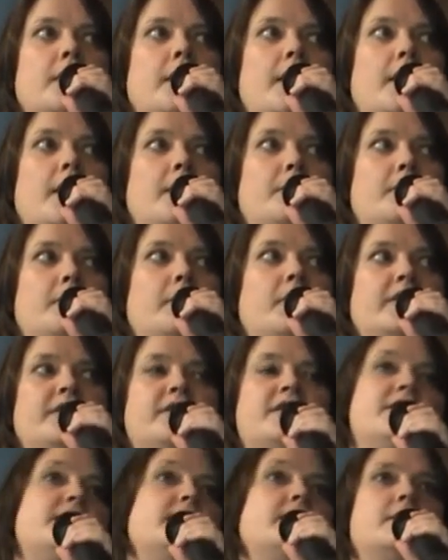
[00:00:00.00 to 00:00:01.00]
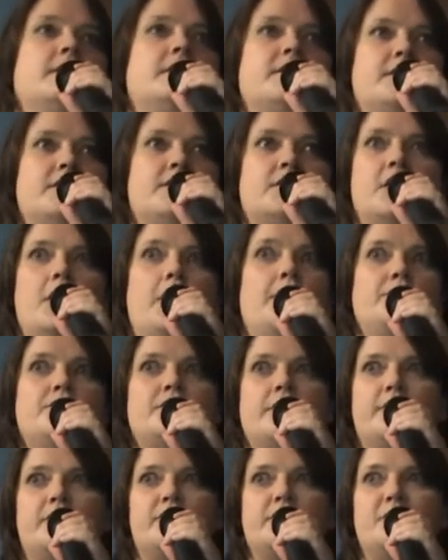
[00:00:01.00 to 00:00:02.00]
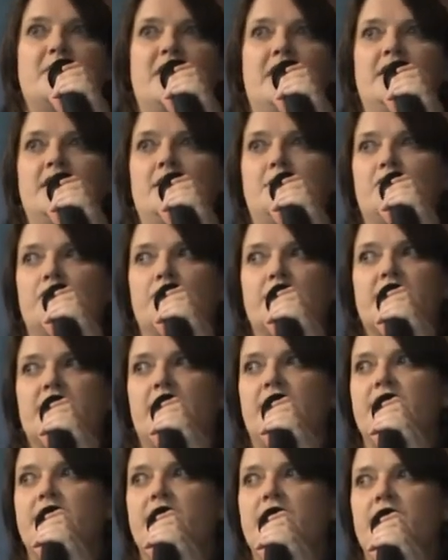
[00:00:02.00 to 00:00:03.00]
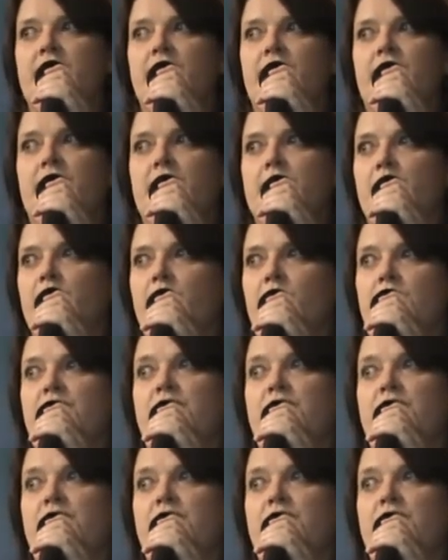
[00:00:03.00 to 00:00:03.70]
I didn't disclose I was a medium or a sensitive